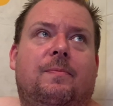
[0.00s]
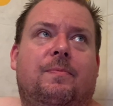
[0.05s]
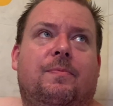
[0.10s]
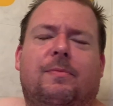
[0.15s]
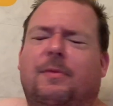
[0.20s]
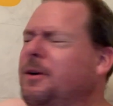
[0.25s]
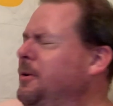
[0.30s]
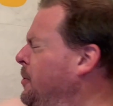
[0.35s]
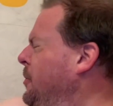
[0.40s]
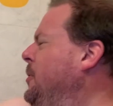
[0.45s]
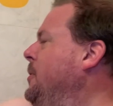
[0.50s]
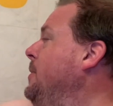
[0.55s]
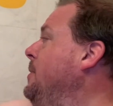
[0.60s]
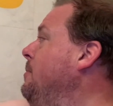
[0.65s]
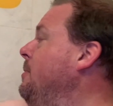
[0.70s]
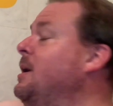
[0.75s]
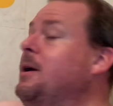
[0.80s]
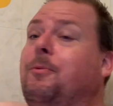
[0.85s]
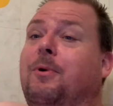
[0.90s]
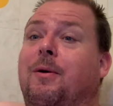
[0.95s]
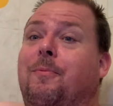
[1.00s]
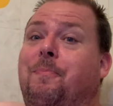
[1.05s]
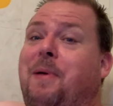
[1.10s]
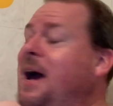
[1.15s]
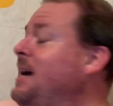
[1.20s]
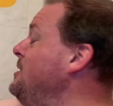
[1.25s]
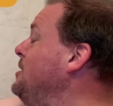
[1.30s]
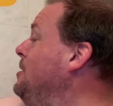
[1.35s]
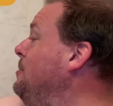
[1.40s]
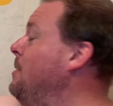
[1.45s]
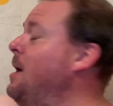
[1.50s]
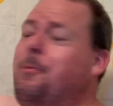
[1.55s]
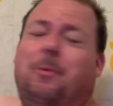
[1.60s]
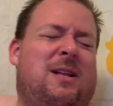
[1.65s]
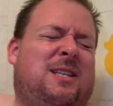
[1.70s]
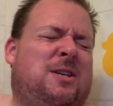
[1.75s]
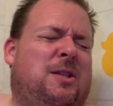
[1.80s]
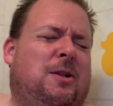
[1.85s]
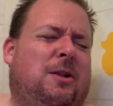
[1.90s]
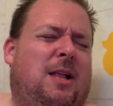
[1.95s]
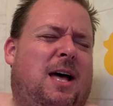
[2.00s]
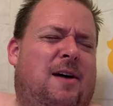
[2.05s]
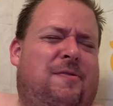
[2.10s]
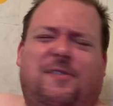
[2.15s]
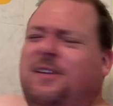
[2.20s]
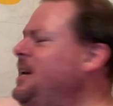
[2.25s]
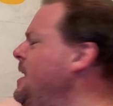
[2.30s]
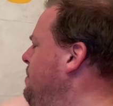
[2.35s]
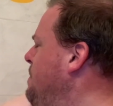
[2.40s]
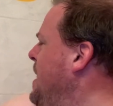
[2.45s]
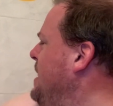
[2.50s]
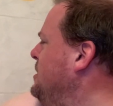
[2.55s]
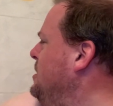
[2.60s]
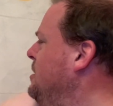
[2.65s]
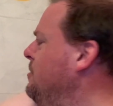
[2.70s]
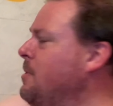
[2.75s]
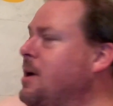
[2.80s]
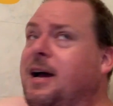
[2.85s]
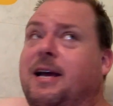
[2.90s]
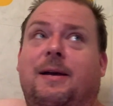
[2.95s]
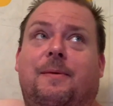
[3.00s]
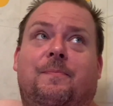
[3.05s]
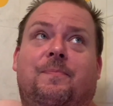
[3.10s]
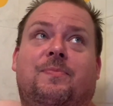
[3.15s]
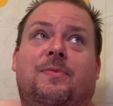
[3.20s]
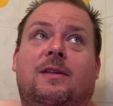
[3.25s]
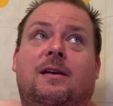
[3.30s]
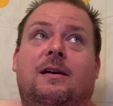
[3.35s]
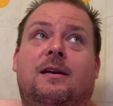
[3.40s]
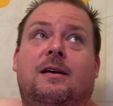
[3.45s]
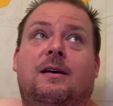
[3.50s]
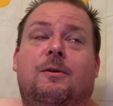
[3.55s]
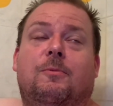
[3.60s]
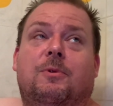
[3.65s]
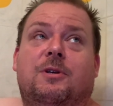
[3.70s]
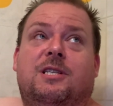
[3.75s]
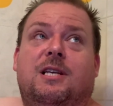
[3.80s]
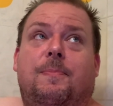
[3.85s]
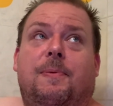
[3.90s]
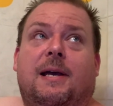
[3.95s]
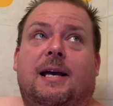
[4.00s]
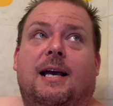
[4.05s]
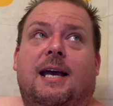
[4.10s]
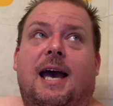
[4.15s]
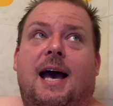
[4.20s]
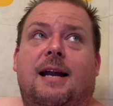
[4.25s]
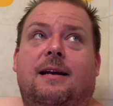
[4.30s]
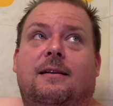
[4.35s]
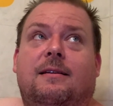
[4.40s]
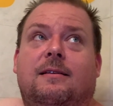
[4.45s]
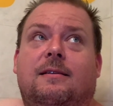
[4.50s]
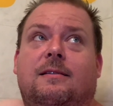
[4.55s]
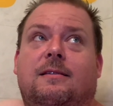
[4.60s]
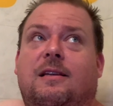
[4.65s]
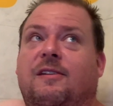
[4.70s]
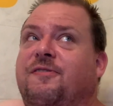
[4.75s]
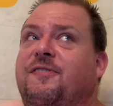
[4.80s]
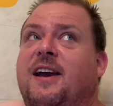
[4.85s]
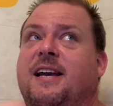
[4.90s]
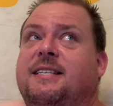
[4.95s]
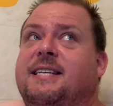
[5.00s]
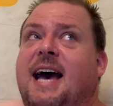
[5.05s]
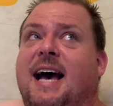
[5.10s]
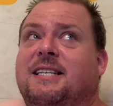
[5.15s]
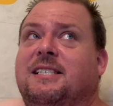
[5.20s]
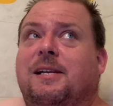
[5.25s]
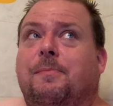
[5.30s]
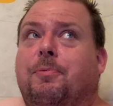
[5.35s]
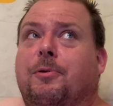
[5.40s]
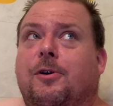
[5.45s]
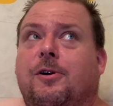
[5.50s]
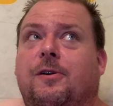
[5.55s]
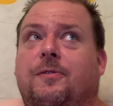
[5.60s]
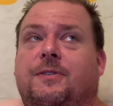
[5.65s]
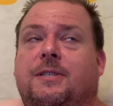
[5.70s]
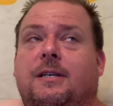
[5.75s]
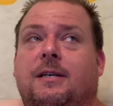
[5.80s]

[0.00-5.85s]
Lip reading: it went back to the right, went to the left and then back to the right. We're sipping again. The face hasn't improved.